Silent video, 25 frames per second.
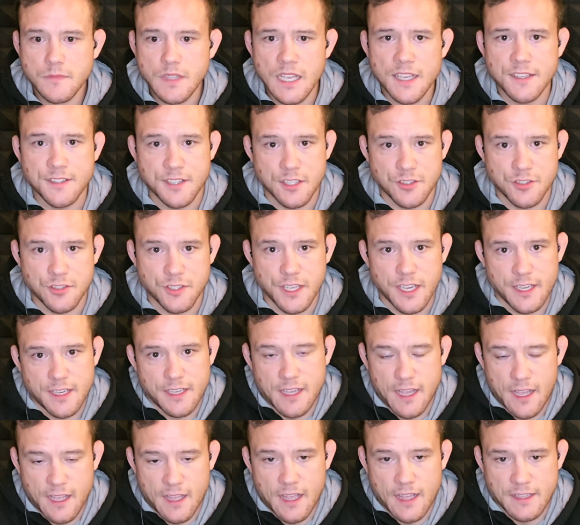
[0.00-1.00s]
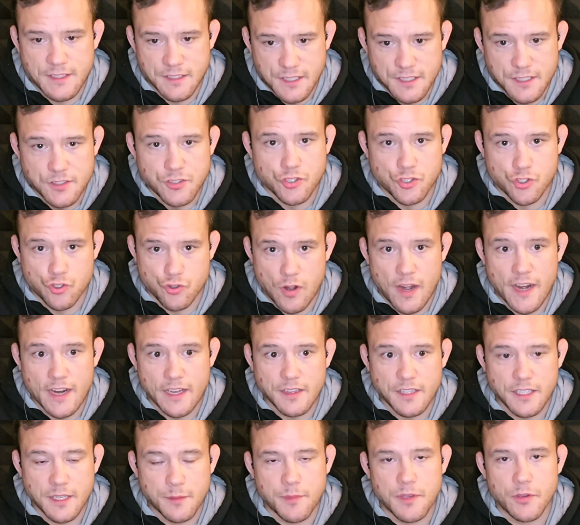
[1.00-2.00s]
essentially as he is
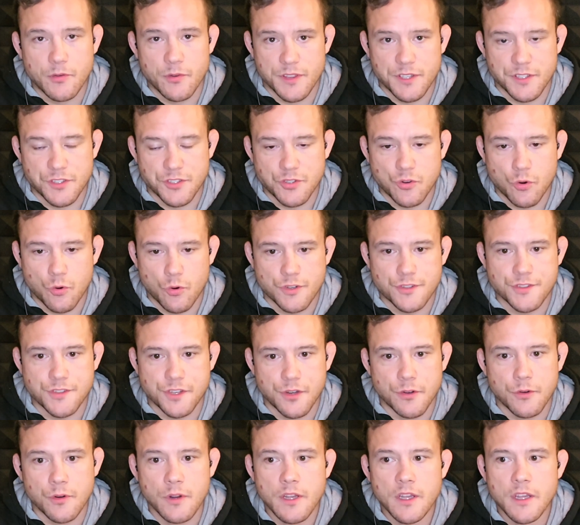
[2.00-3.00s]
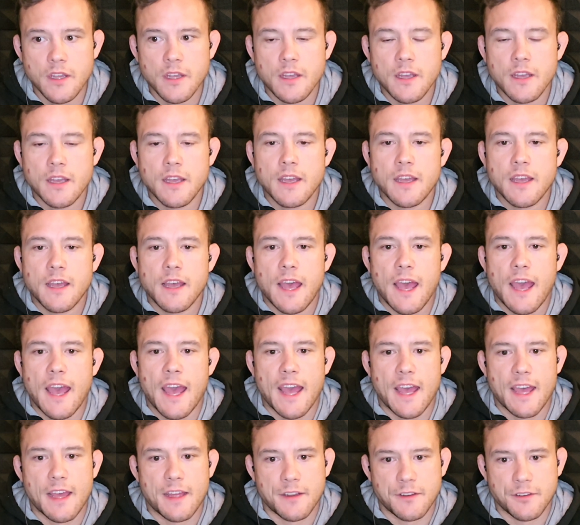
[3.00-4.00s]
strangling me with his torso.
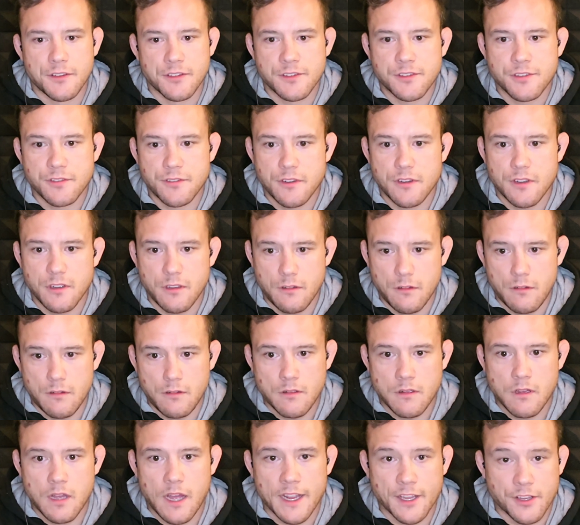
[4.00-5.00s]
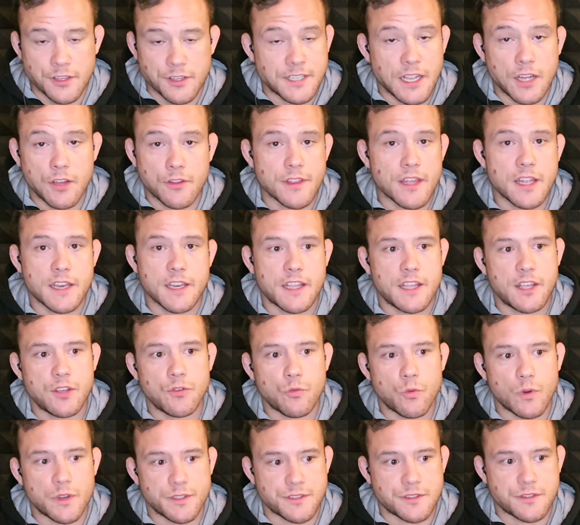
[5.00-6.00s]
And I could tell that he
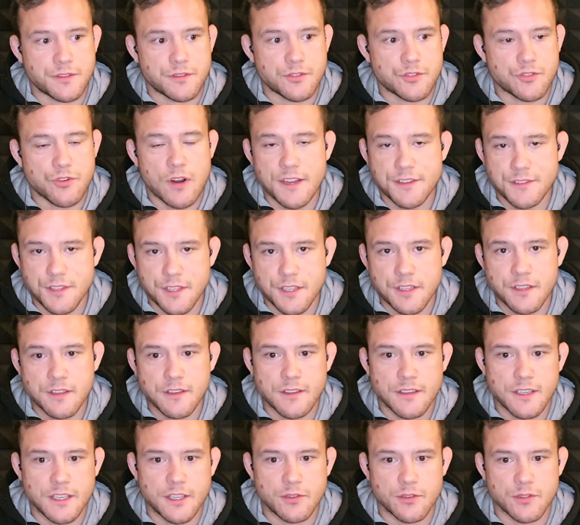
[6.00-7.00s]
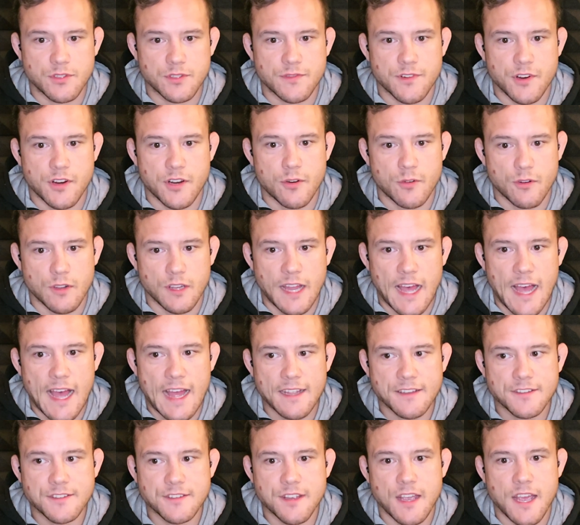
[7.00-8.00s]
wasn't stressing. He was very
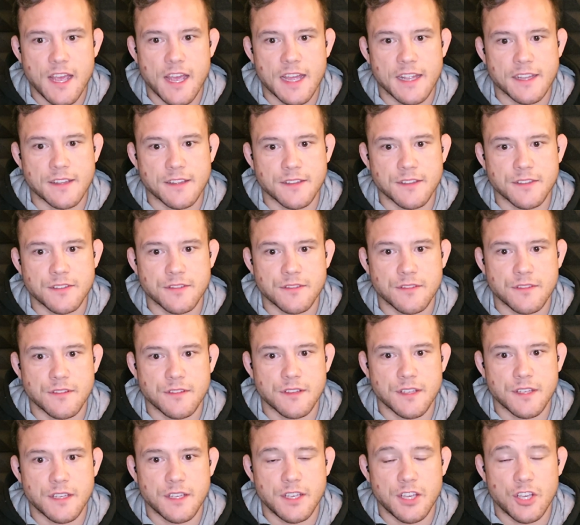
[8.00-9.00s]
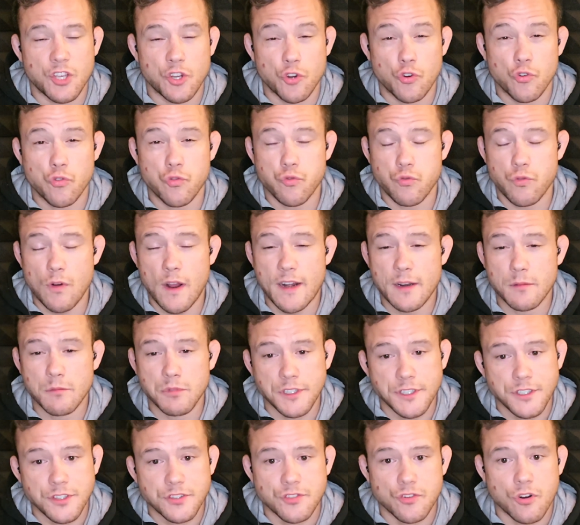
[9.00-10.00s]
relaxed and
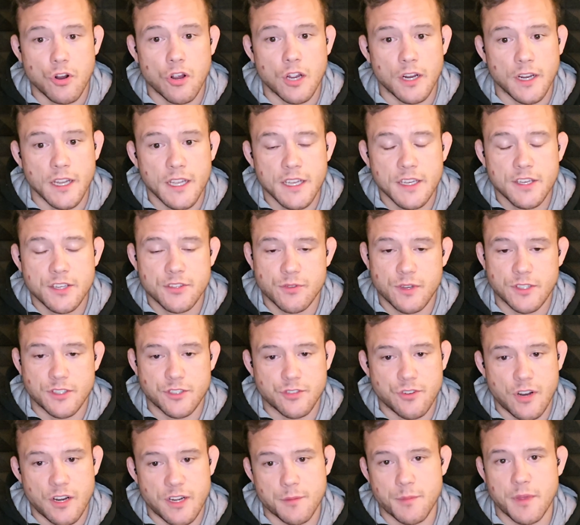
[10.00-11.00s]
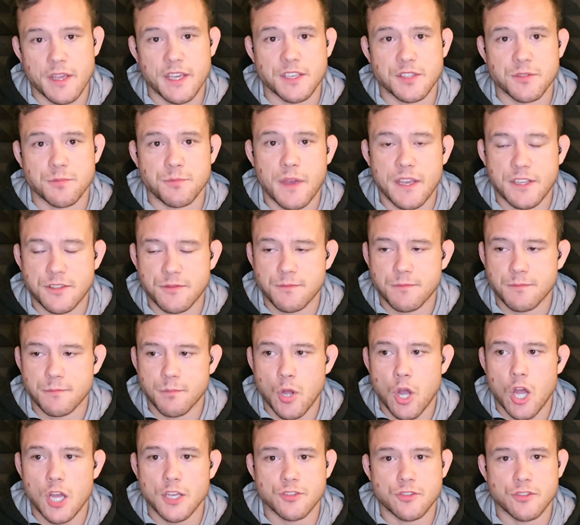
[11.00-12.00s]
incredibly strong. So I just tried to make his best
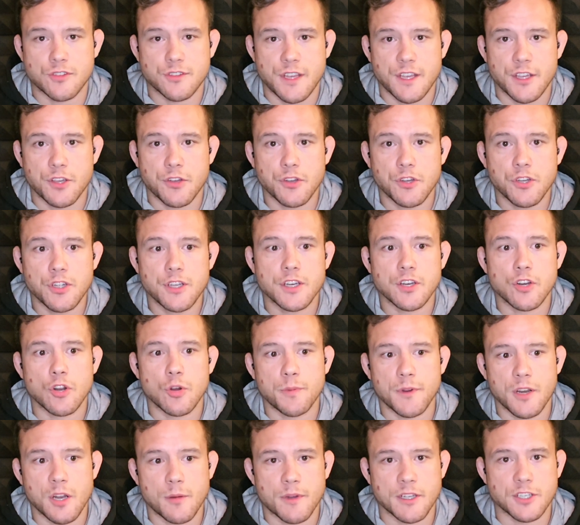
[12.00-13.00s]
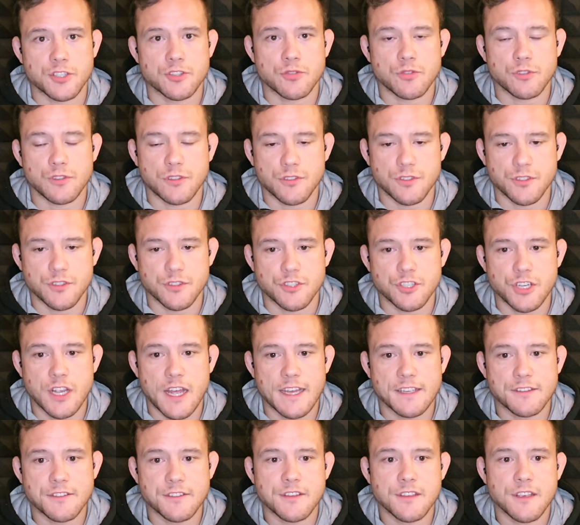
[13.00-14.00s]
posture as I could and open up my shoulders and
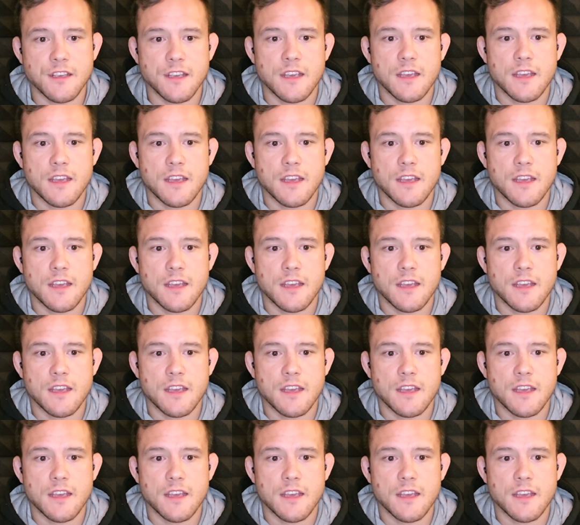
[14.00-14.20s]
chest.